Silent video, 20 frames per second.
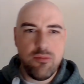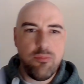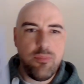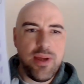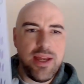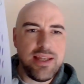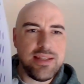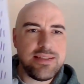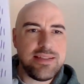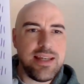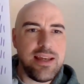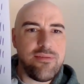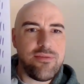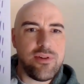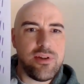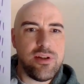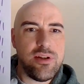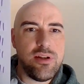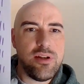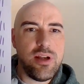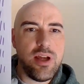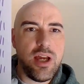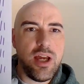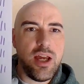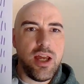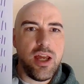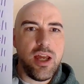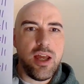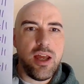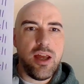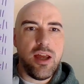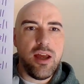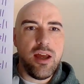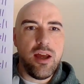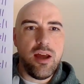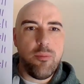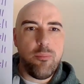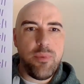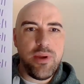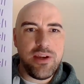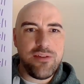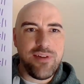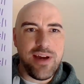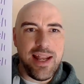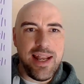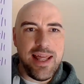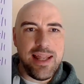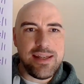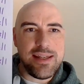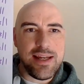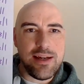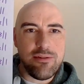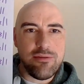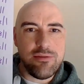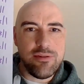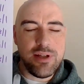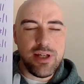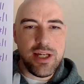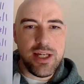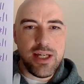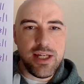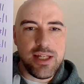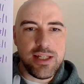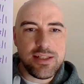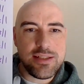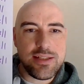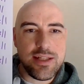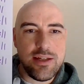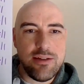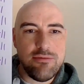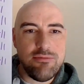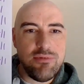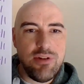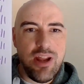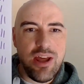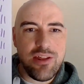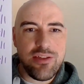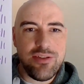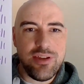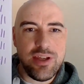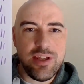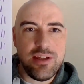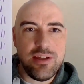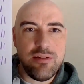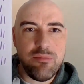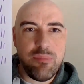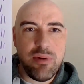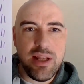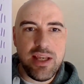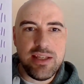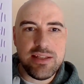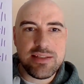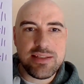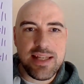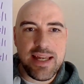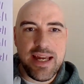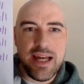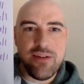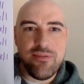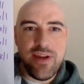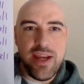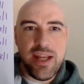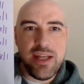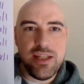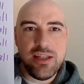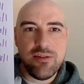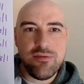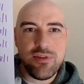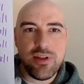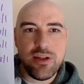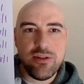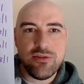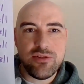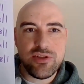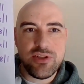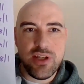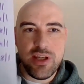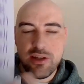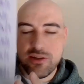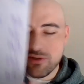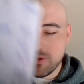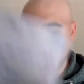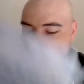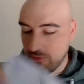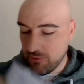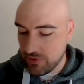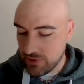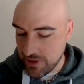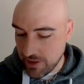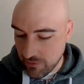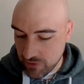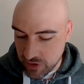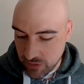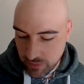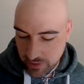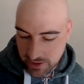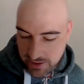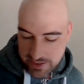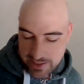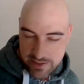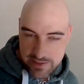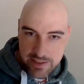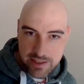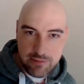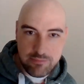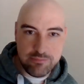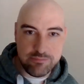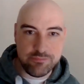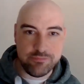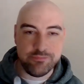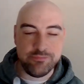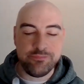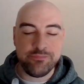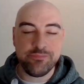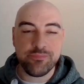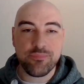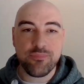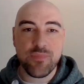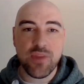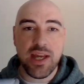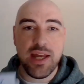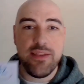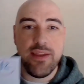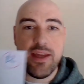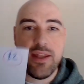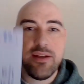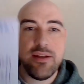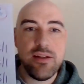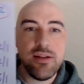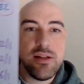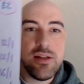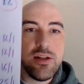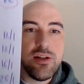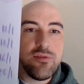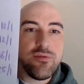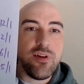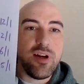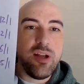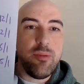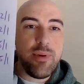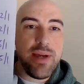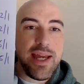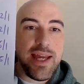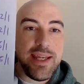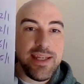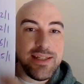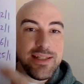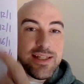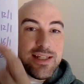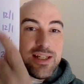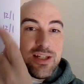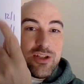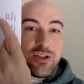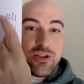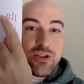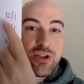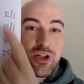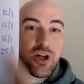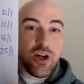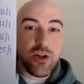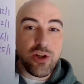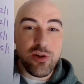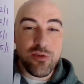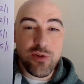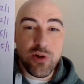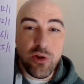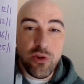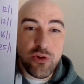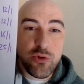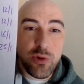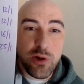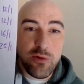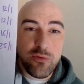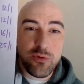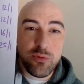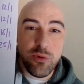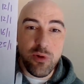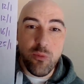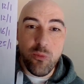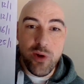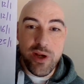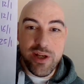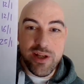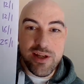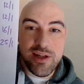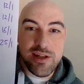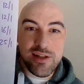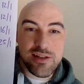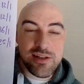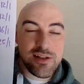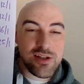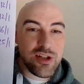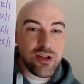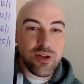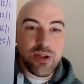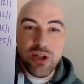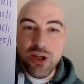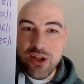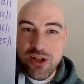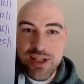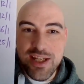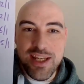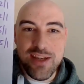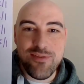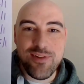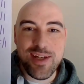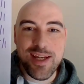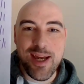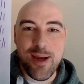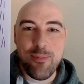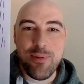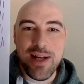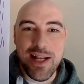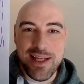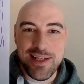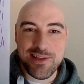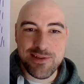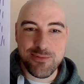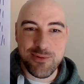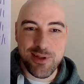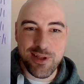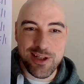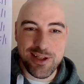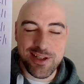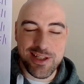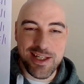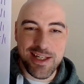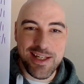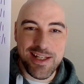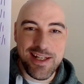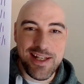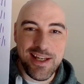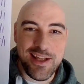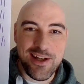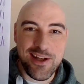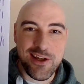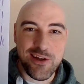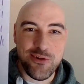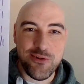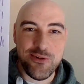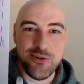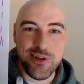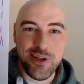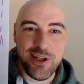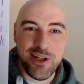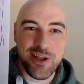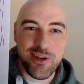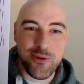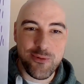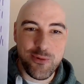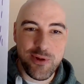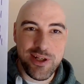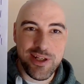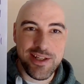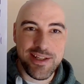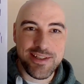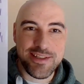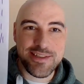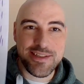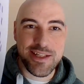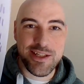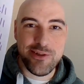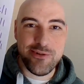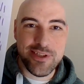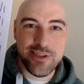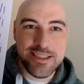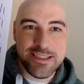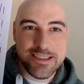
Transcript: bet seven, big fat letdown. So nothing placed out of any of those six on that one, so that was a big letdown. And then finally bet eight, started off, got the 12 to 1 winner, couldn't even get a place with it, let alone another winner. So